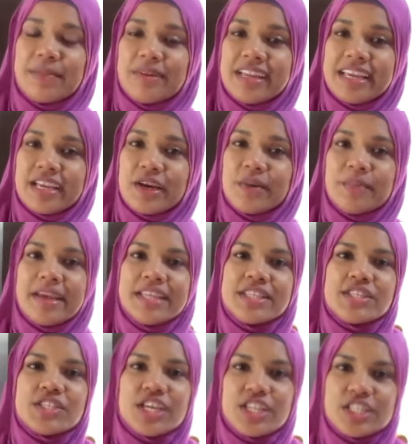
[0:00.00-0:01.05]
Assalamualaikum,
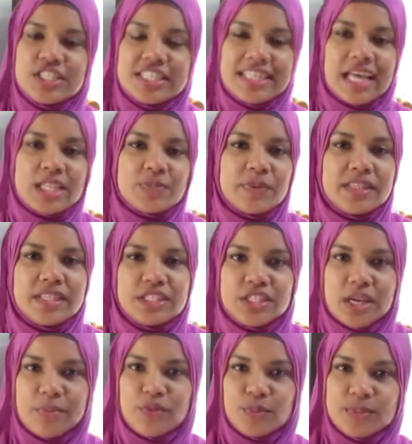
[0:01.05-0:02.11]
it's Jenna G, that's me, the
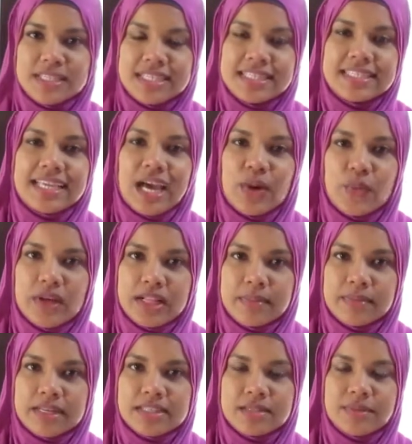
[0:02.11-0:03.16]
Jab from TNT, and
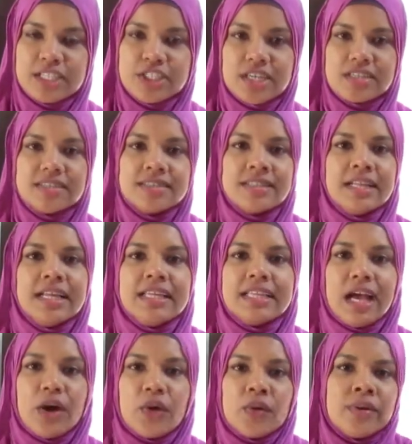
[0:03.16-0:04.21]
welcome back to my channel.
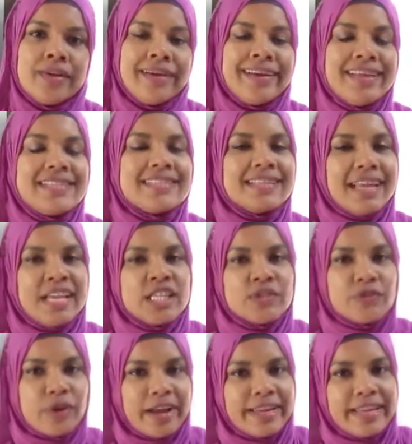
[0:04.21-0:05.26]
Now, it's a nice
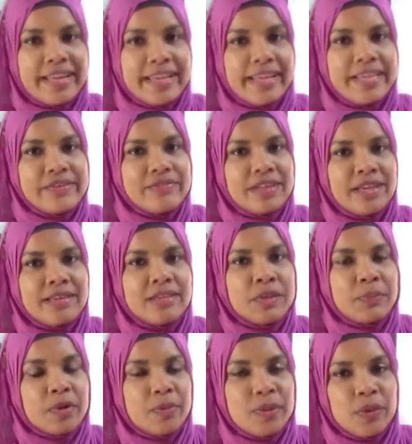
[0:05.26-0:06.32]
Friday evening.
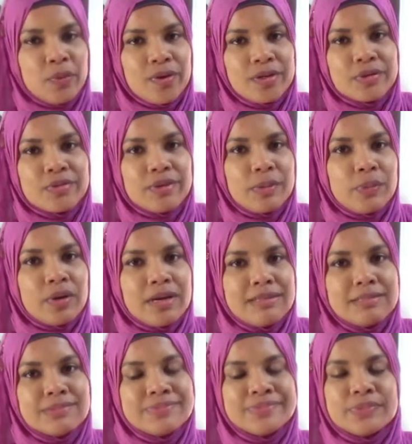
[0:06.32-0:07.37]
You're probably wondering,
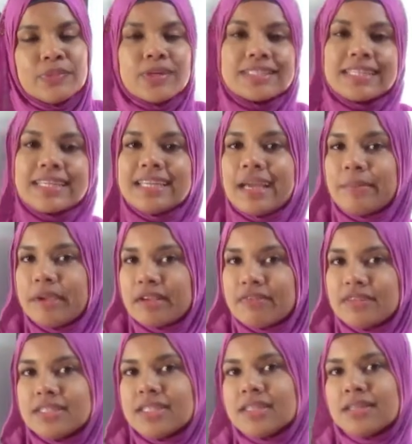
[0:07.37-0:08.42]
well, what can I make
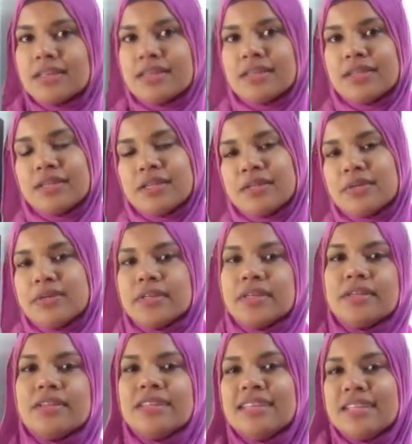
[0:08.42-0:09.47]
for dinner? You know,
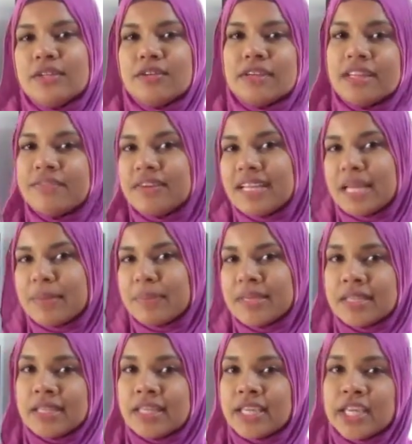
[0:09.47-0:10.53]
you don't really feel like
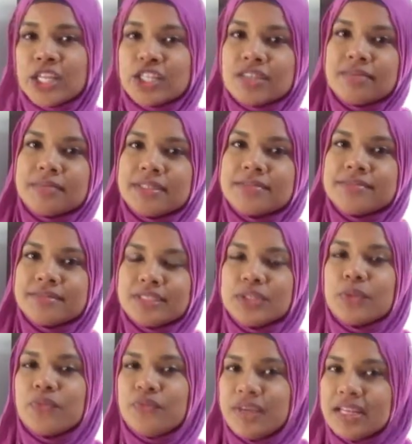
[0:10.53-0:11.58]
being in the kitchen, but
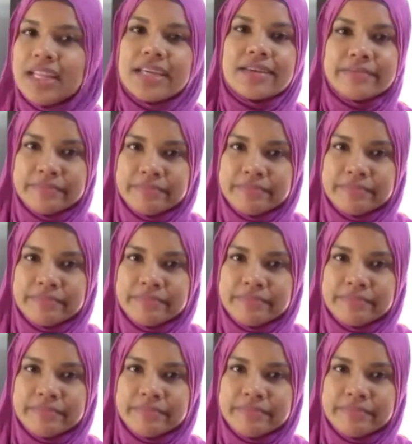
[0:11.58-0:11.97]
you feel like